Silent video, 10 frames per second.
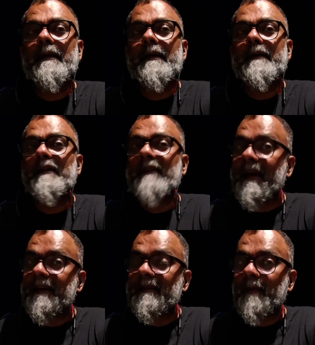So
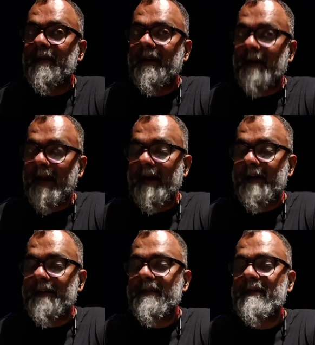that is about the
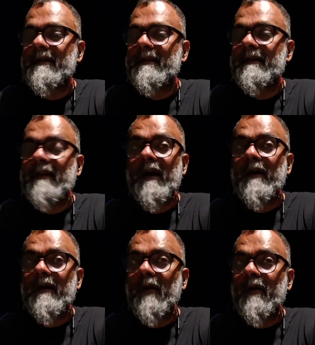crash.
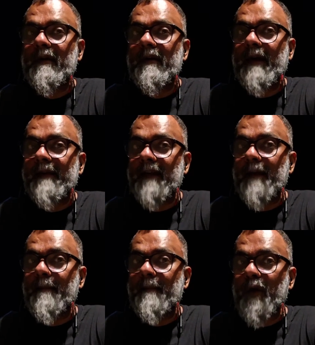Now about
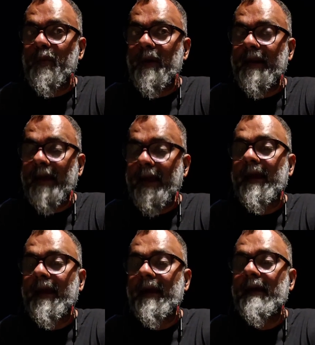LCA Mark
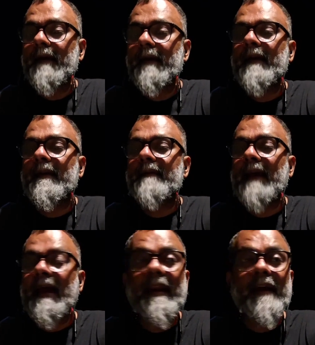1A, that is
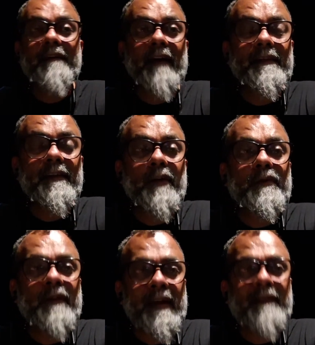
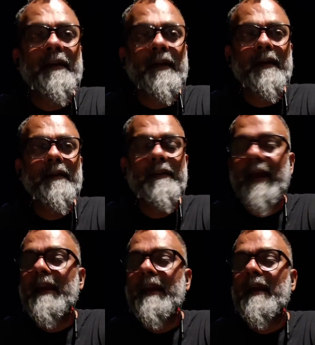LA5033, the
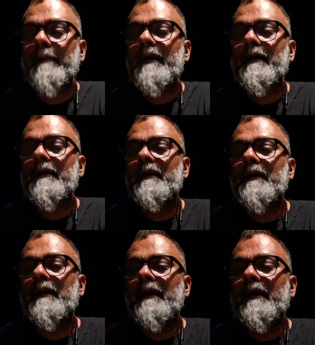tail number,
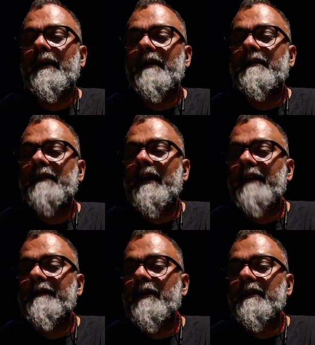is
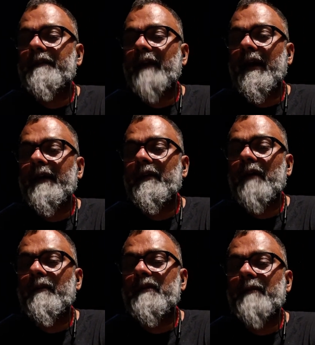ready for the flight
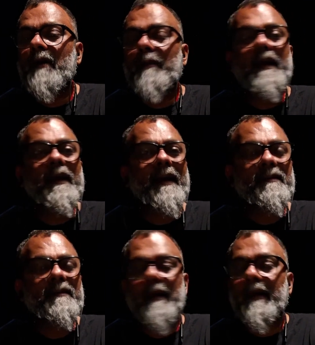almost probably
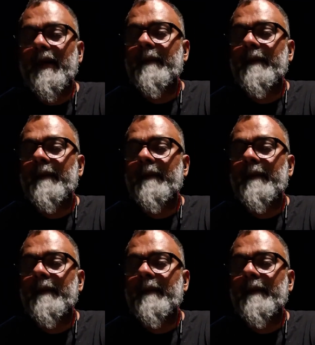next Monday.